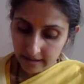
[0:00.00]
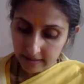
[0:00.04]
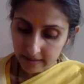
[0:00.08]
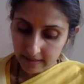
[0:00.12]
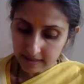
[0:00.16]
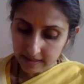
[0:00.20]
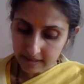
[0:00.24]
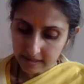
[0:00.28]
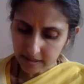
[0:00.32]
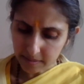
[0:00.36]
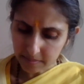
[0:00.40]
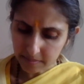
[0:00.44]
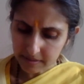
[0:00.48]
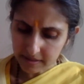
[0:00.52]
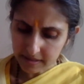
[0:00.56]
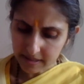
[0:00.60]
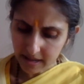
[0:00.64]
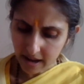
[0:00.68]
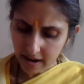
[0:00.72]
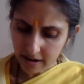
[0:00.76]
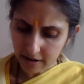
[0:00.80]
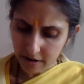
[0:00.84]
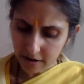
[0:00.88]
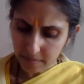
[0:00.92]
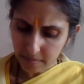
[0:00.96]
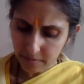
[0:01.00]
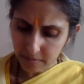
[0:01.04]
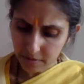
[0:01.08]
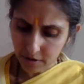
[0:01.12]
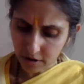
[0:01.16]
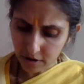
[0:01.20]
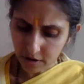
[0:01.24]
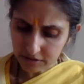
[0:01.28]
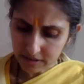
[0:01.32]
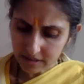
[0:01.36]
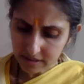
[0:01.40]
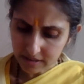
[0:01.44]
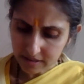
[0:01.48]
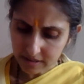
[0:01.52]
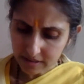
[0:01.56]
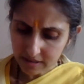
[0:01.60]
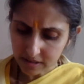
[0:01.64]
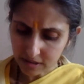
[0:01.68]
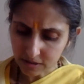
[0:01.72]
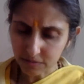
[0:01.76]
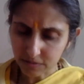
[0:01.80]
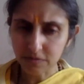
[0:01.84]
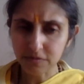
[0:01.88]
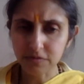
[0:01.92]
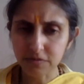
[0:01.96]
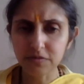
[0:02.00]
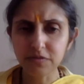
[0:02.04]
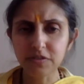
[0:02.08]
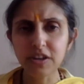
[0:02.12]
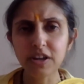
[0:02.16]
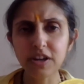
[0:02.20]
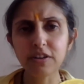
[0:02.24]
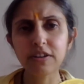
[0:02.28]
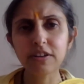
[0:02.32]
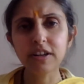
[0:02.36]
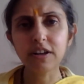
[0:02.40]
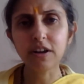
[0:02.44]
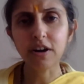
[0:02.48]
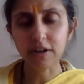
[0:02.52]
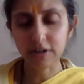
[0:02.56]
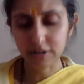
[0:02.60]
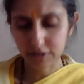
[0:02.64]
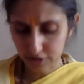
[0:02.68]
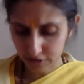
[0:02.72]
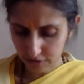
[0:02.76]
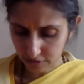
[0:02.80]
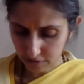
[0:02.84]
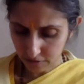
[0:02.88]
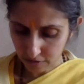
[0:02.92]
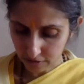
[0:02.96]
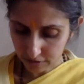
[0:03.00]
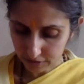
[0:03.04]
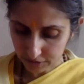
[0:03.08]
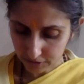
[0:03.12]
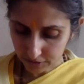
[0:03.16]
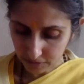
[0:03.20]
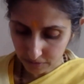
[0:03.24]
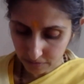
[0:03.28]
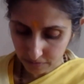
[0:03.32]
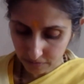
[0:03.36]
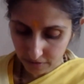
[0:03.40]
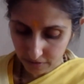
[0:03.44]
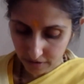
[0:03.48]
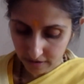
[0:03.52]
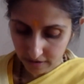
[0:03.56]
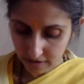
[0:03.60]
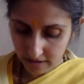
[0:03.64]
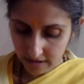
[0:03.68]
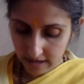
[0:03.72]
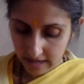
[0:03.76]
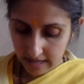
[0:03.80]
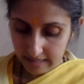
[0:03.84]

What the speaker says: This samsara process is very hard to cross over.